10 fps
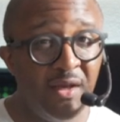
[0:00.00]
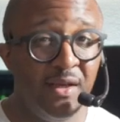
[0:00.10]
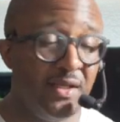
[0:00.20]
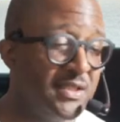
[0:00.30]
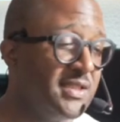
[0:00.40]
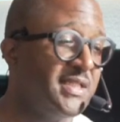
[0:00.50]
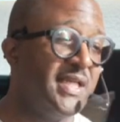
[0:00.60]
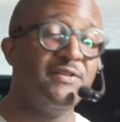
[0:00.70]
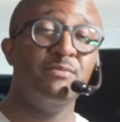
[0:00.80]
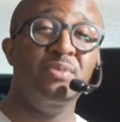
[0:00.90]
It doesn't just
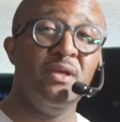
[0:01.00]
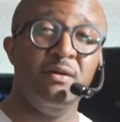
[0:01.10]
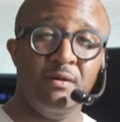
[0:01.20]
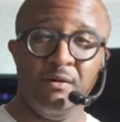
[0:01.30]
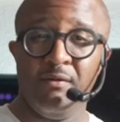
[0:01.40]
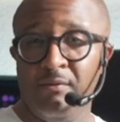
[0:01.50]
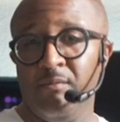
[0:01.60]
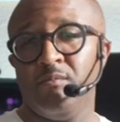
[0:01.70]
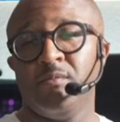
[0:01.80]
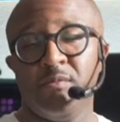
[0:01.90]
have to be.
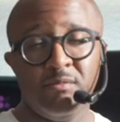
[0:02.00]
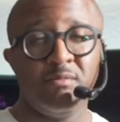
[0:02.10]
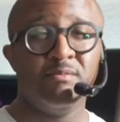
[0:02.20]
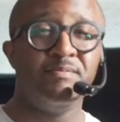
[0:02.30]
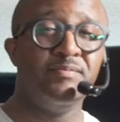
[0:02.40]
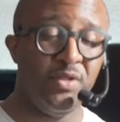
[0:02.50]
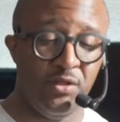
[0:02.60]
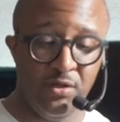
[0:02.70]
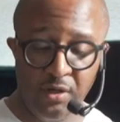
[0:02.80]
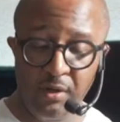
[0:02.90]

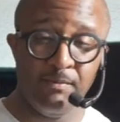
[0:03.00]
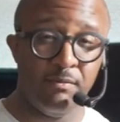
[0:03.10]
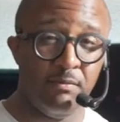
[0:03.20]
You can go.